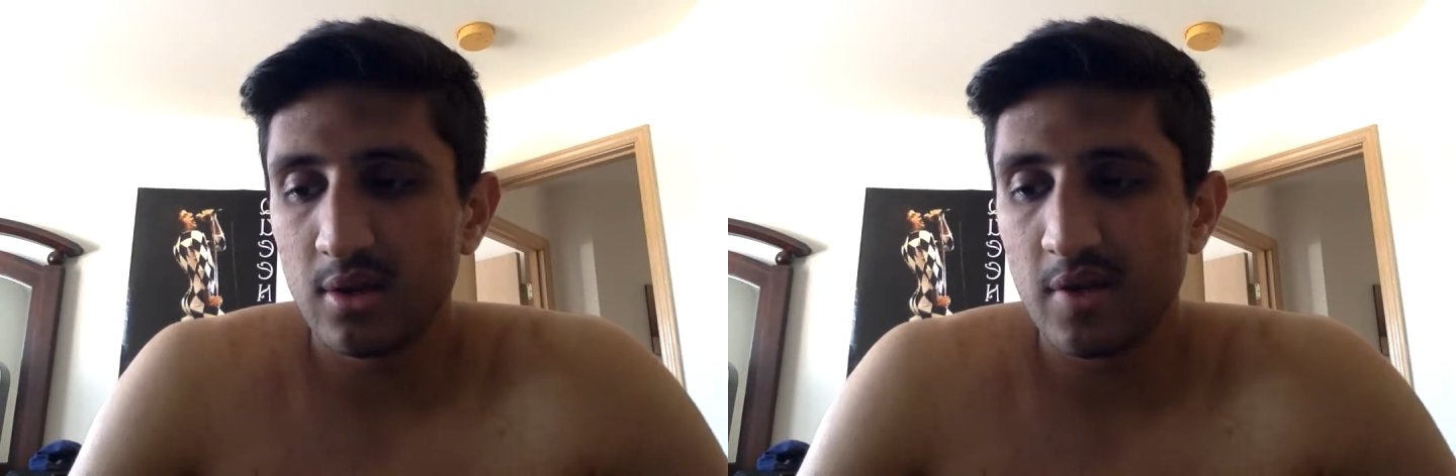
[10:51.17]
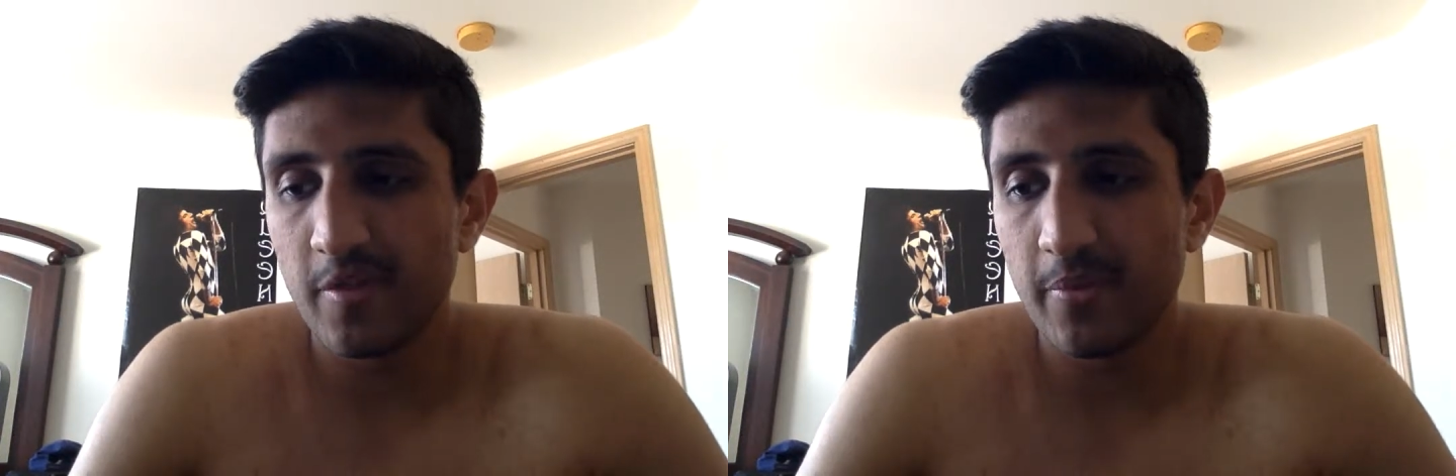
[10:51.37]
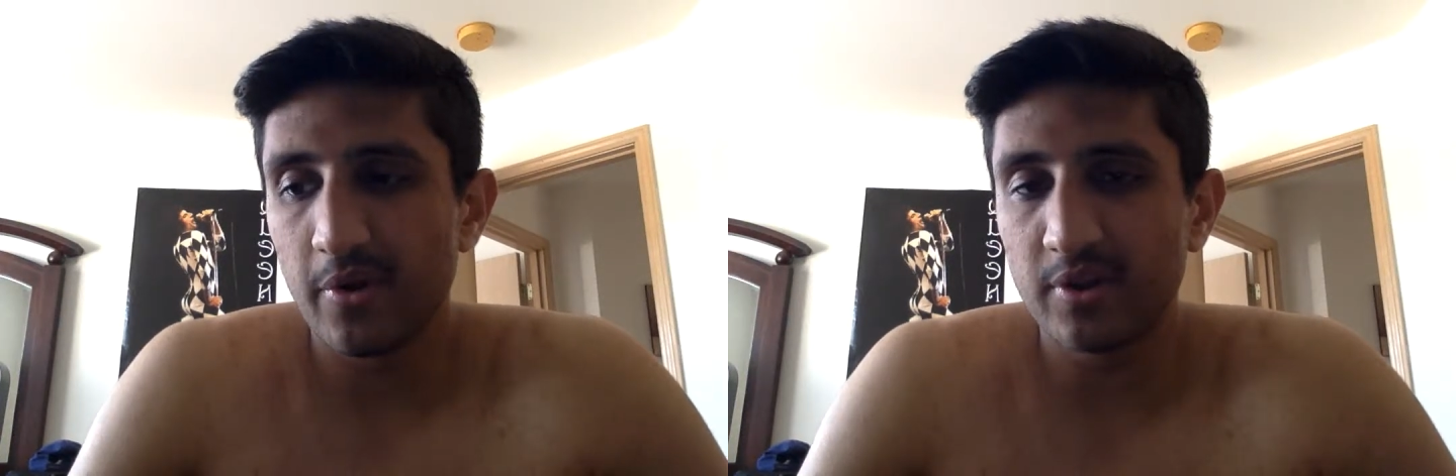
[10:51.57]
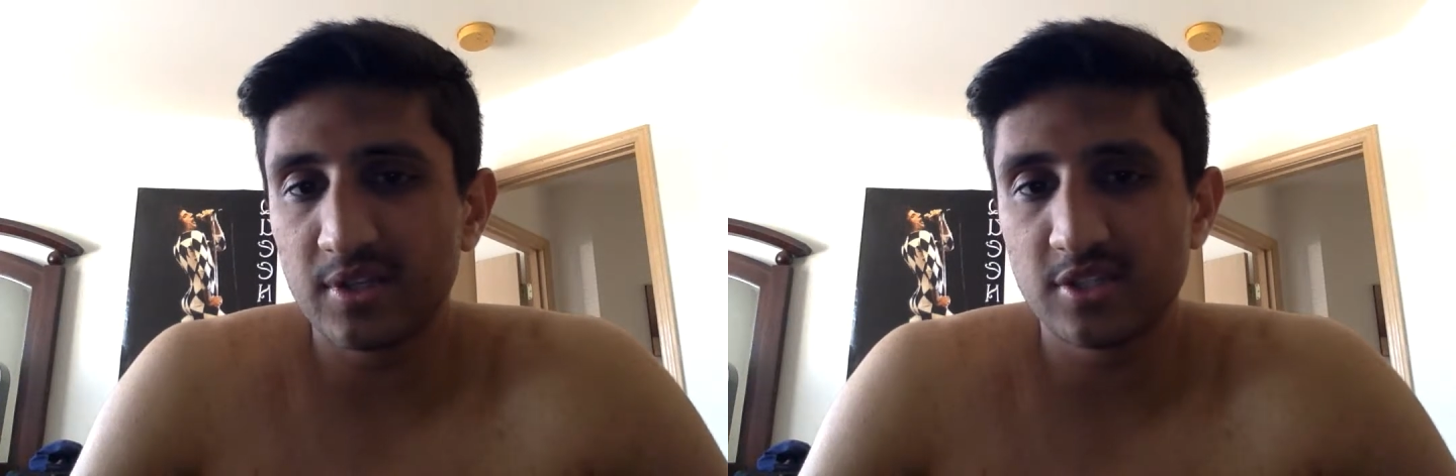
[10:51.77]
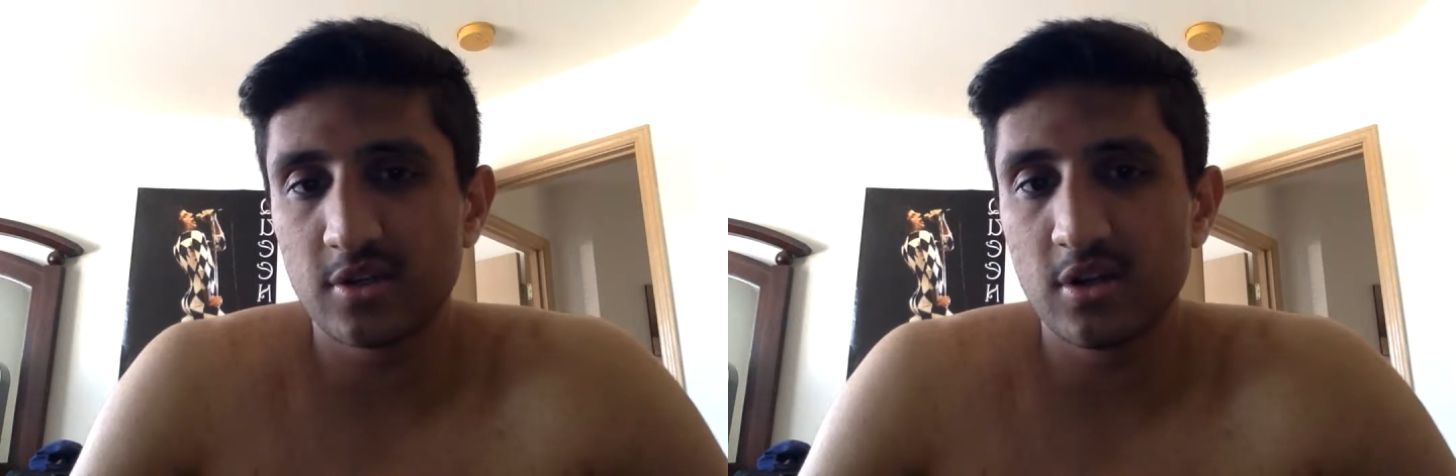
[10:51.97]
of the
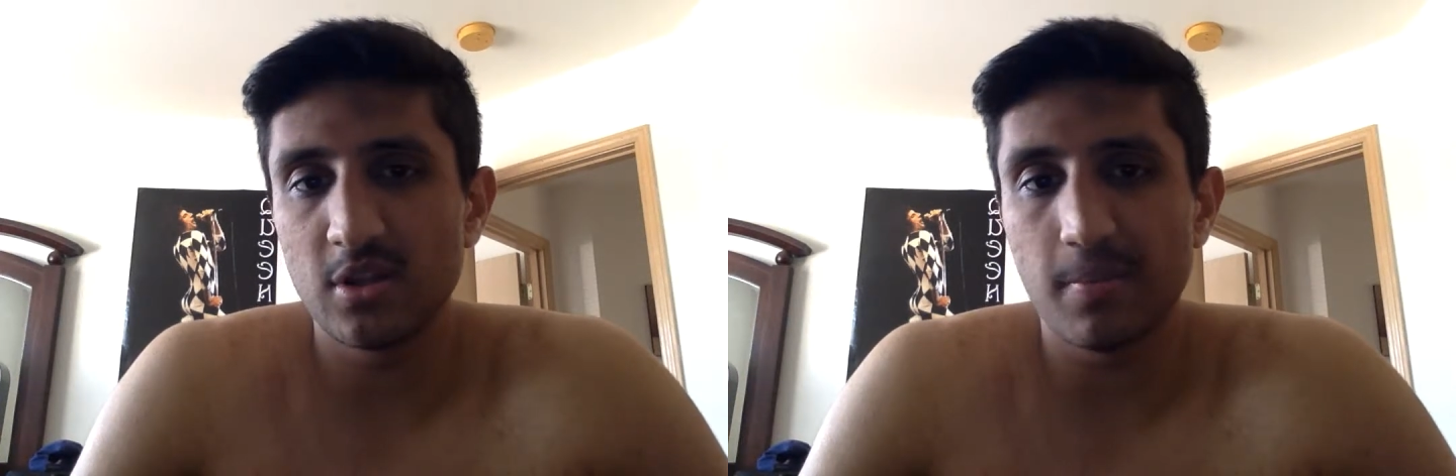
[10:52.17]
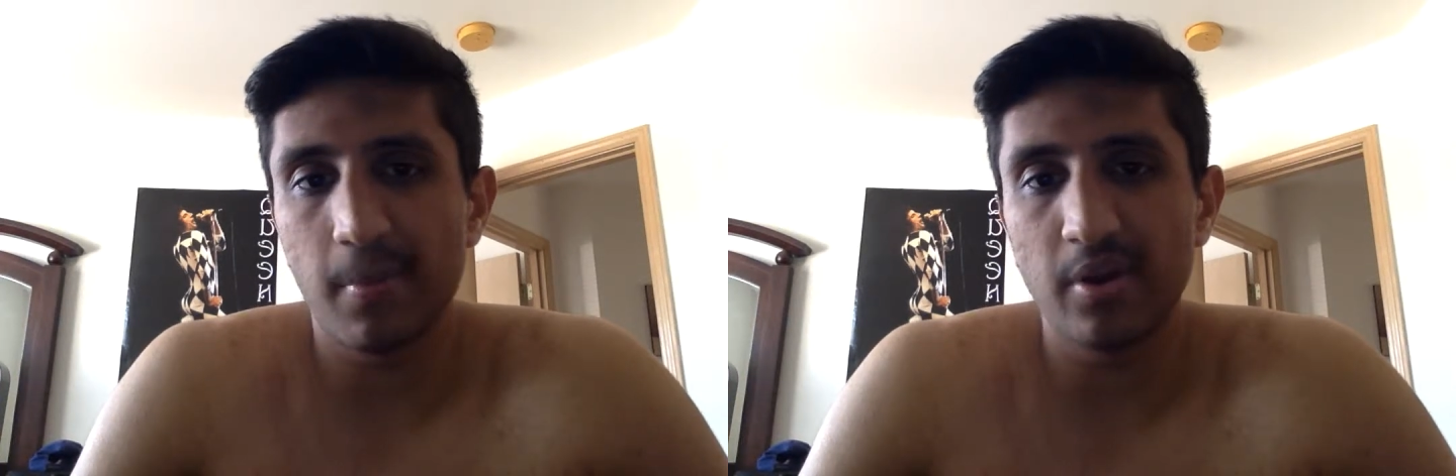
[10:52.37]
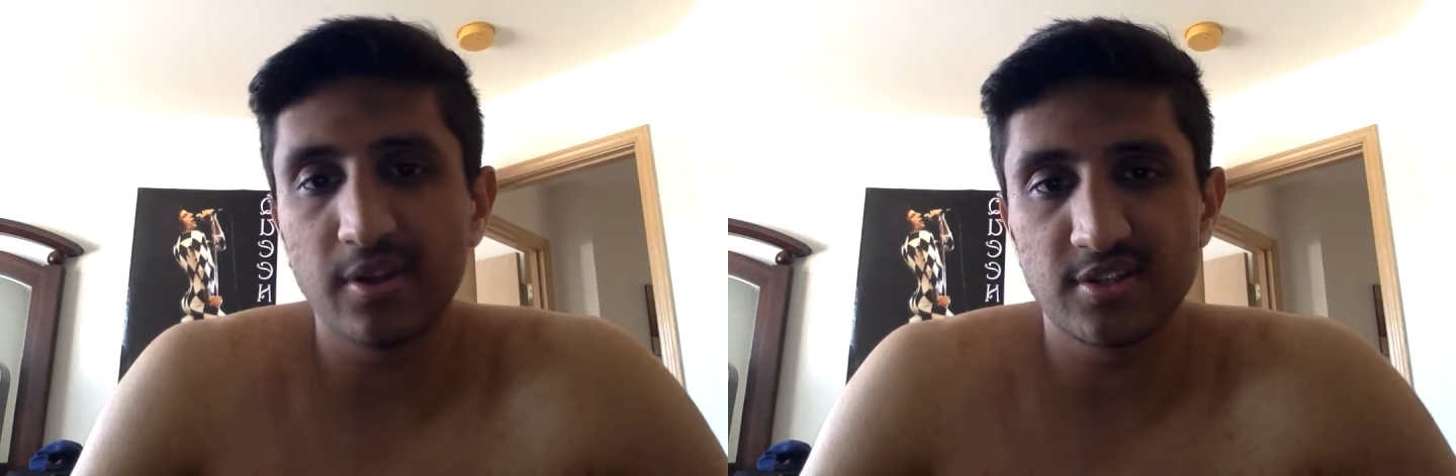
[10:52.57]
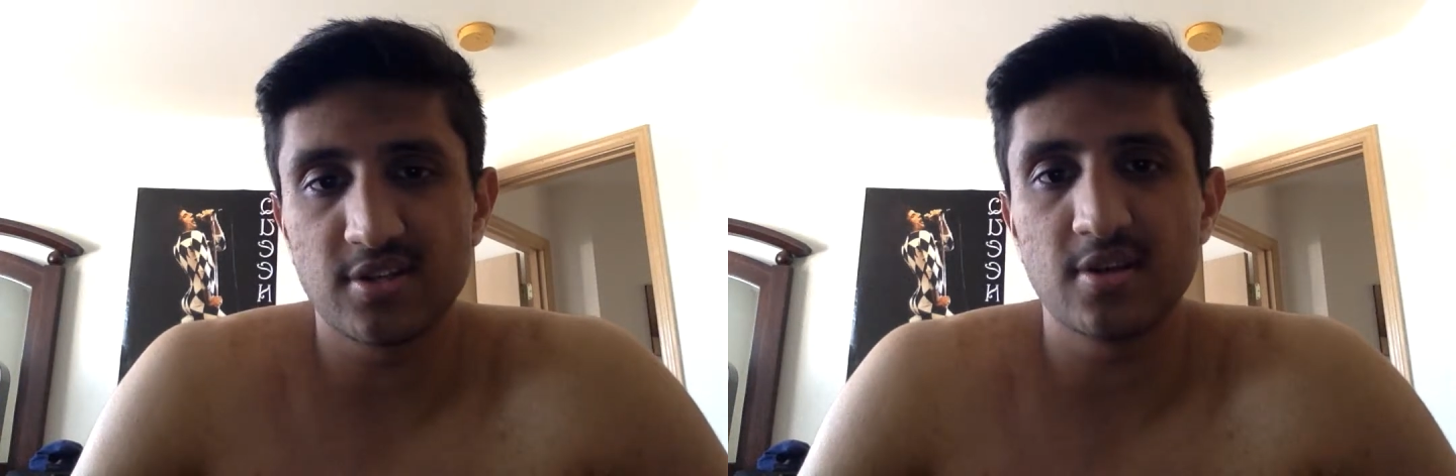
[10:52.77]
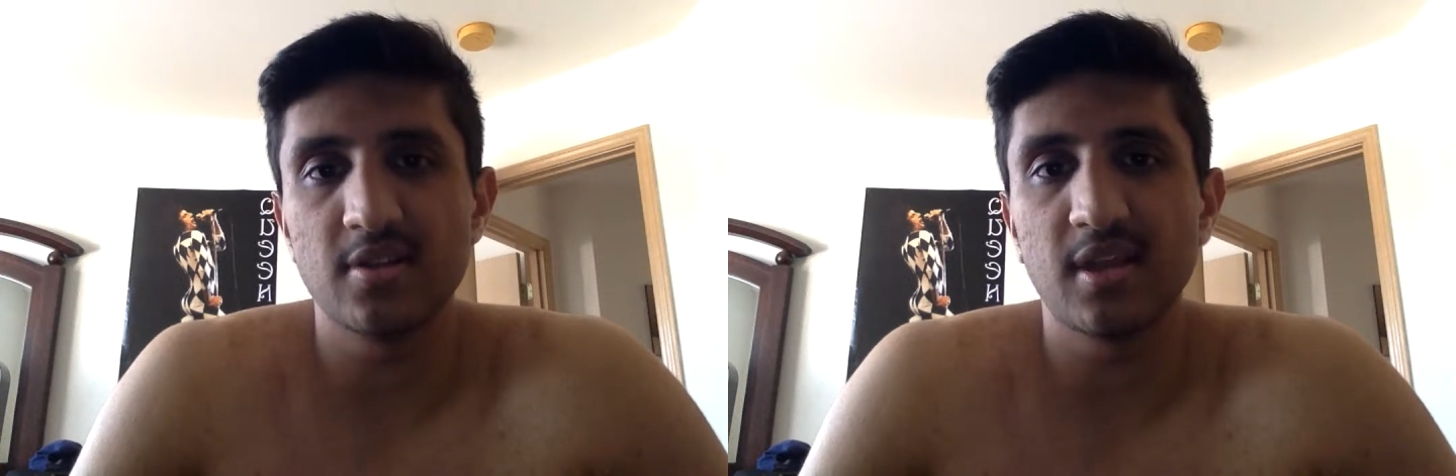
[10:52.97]
burning started